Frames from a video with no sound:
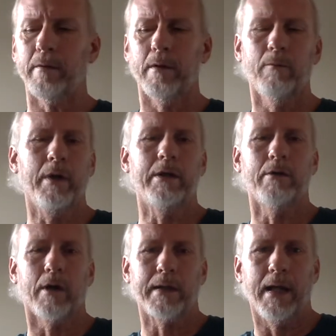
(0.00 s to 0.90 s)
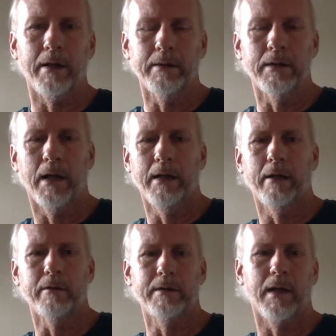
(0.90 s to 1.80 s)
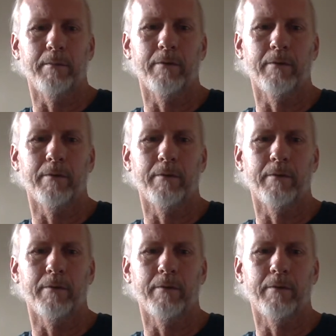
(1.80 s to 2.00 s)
We can talk that another time.